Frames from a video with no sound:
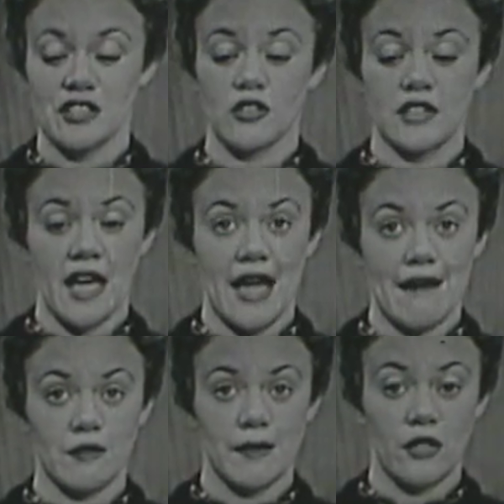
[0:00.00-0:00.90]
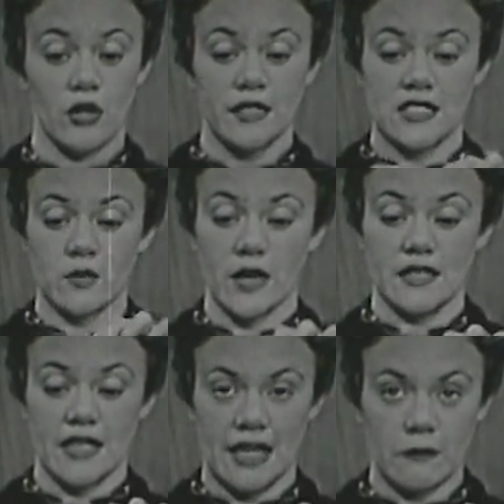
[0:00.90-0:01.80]
so that the hat would be going this way,
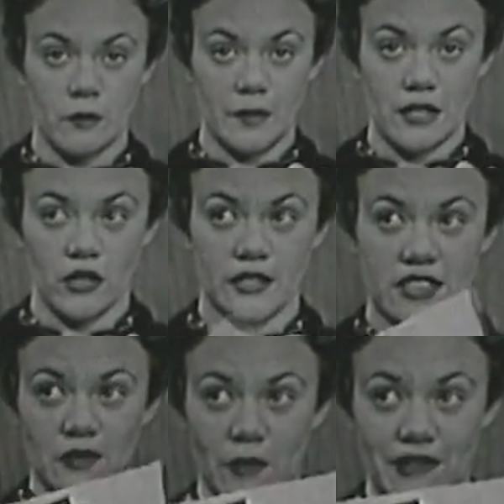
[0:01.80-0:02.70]
and the head would be going this way,